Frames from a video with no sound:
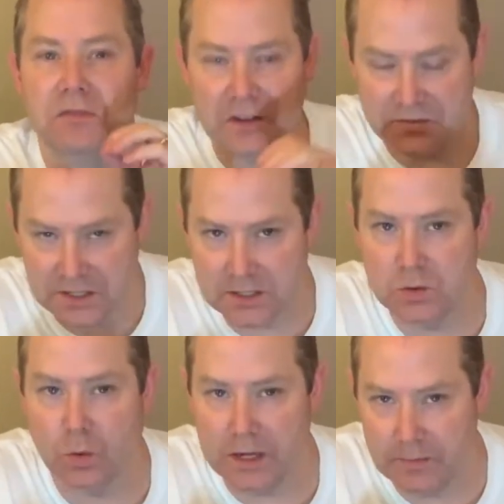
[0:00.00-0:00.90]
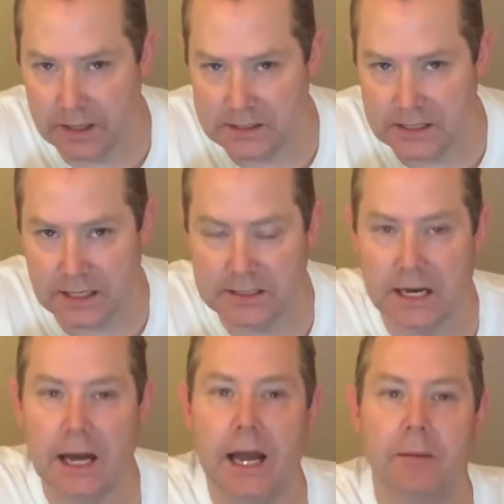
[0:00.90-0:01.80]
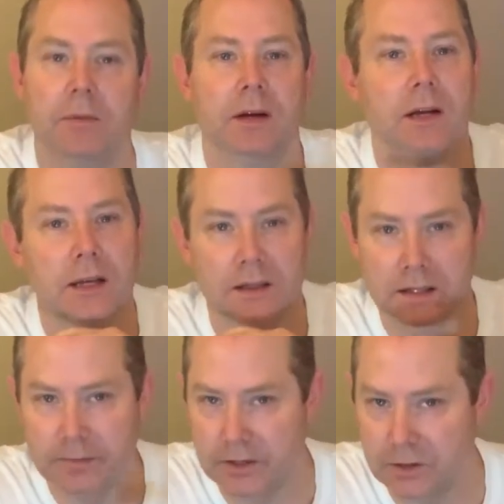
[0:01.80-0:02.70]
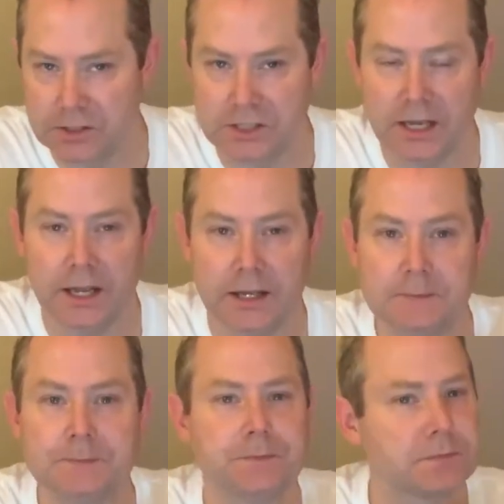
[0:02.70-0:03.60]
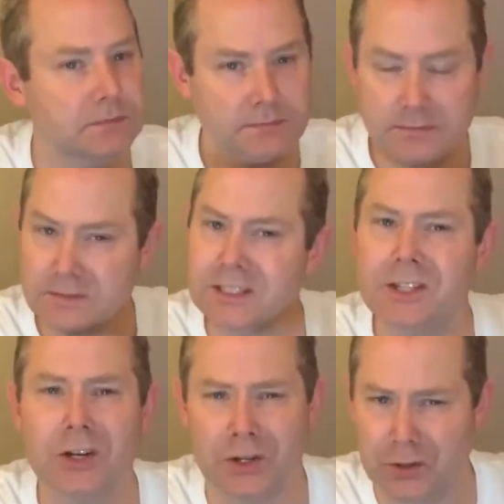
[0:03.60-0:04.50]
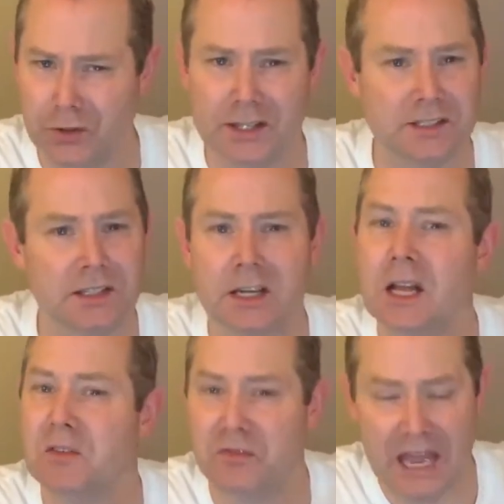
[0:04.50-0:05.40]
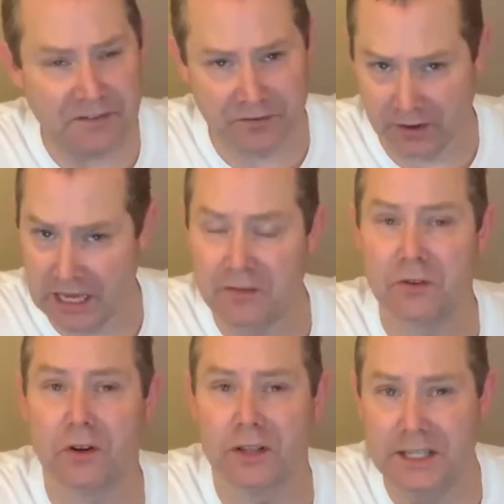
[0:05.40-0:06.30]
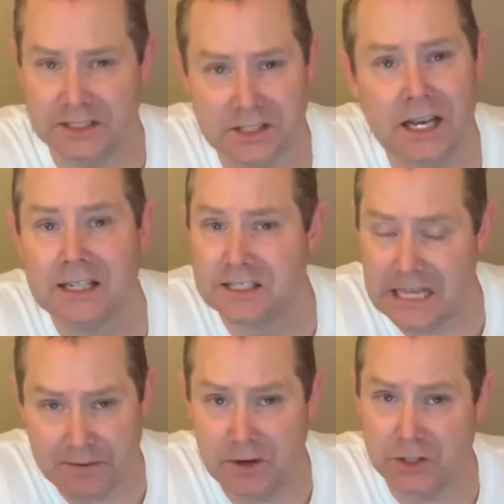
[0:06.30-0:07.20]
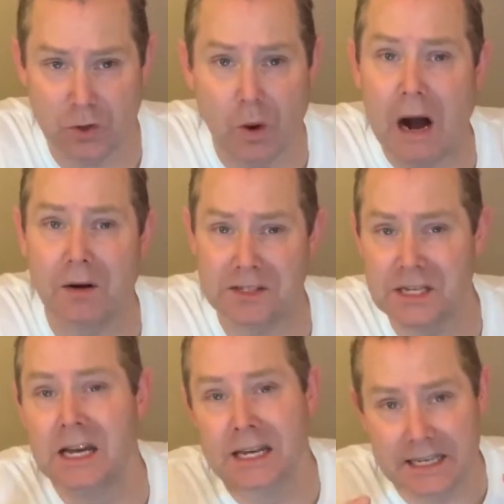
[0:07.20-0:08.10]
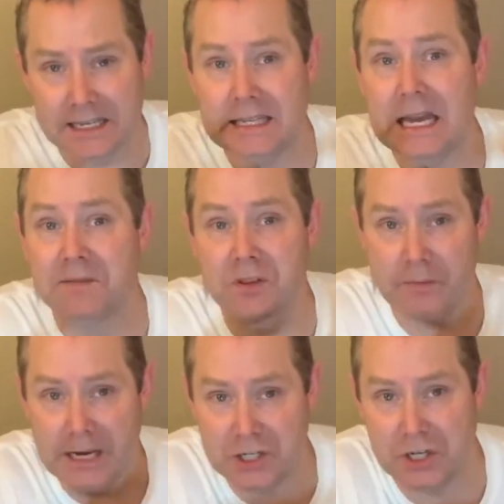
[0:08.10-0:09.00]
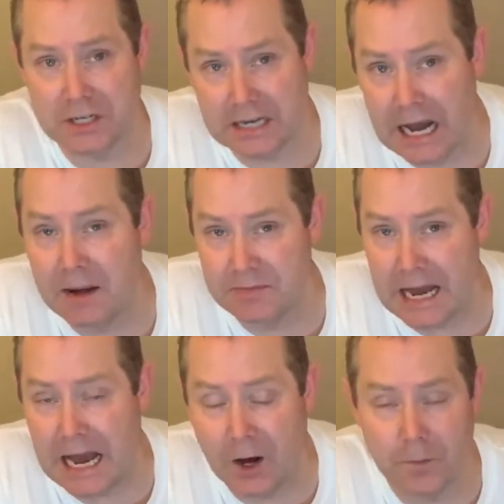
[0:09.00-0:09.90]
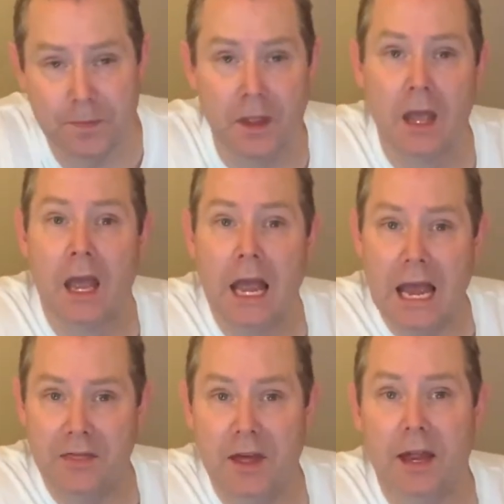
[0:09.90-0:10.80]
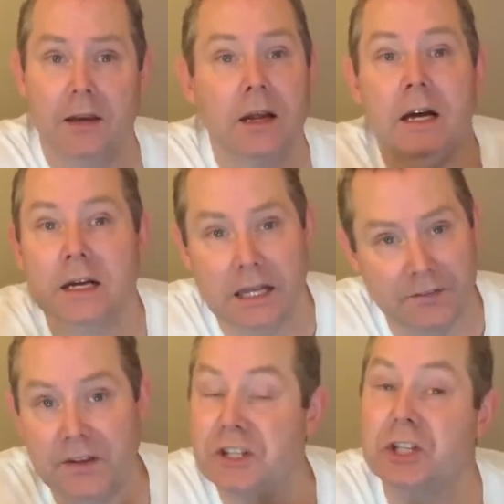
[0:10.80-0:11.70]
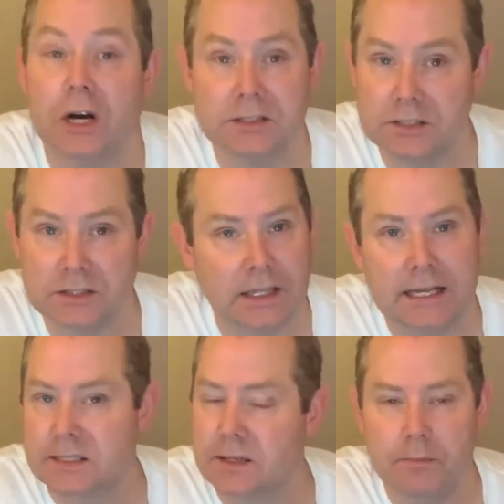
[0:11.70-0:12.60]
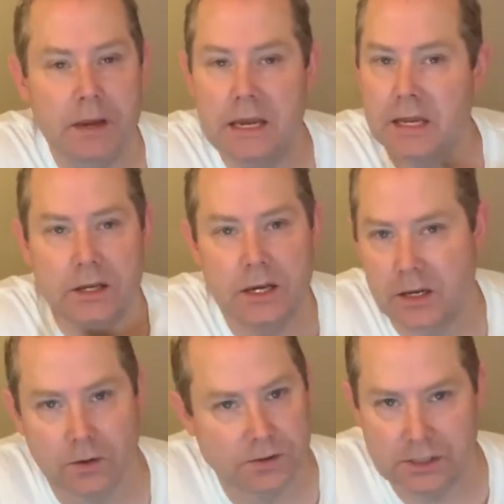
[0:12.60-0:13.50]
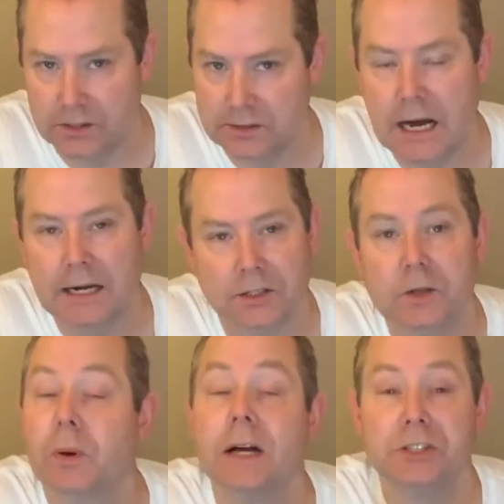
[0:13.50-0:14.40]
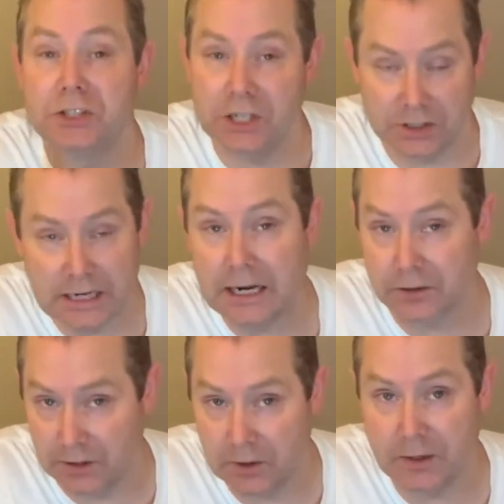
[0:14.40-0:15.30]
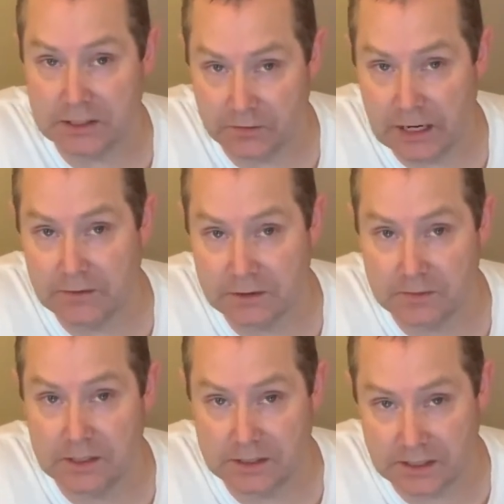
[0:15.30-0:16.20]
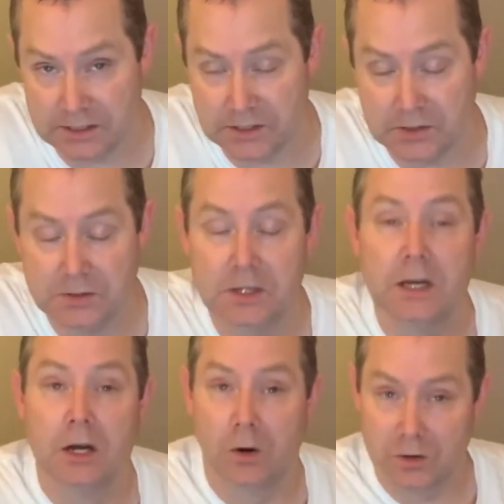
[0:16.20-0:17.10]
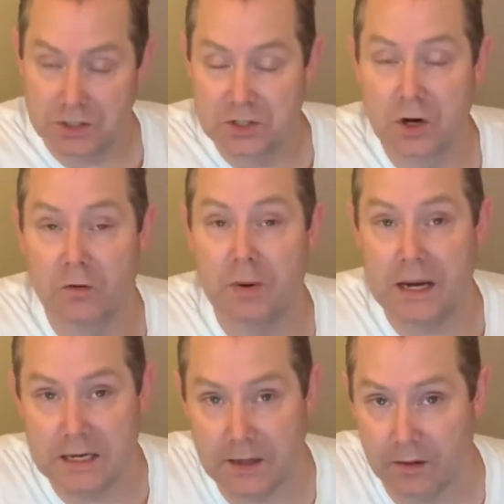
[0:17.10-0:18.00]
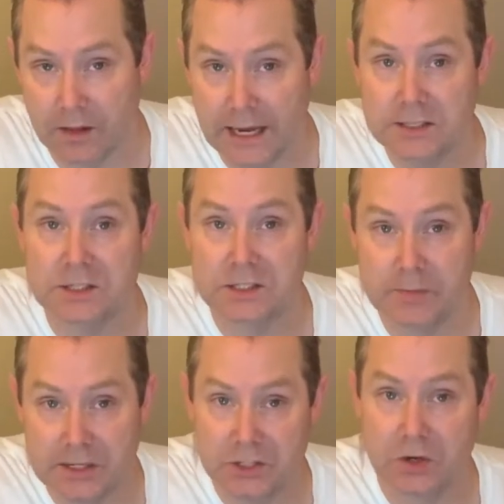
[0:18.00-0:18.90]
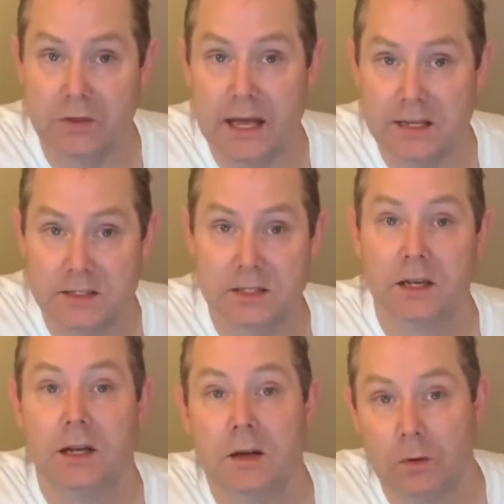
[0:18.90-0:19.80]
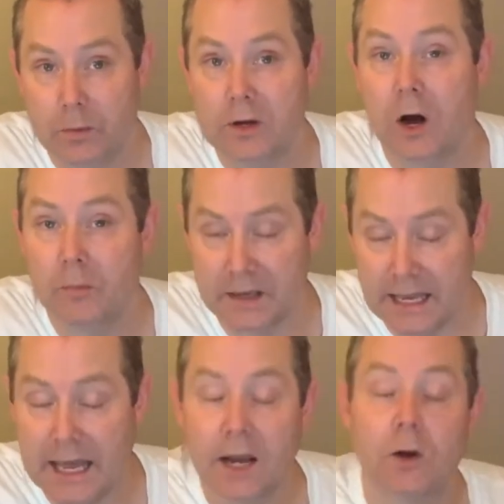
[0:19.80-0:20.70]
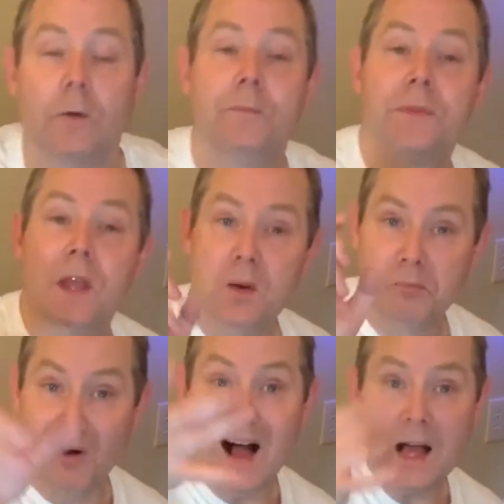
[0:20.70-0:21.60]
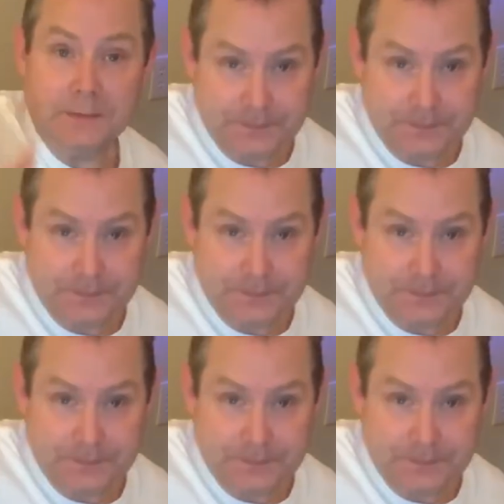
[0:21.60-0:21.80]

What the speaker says: 15-20 minutes at a time. Limit your sitting. You're going to do this faithfully for at least 72 hours. Get that inflammation to calm down. And then if it doesn't, that's immediate. You need to go see your doctor. You probably should see your doctor anyways if you're having some disc issues or just nerve pain down the leg, just to make sure that it's what we call mechanical. But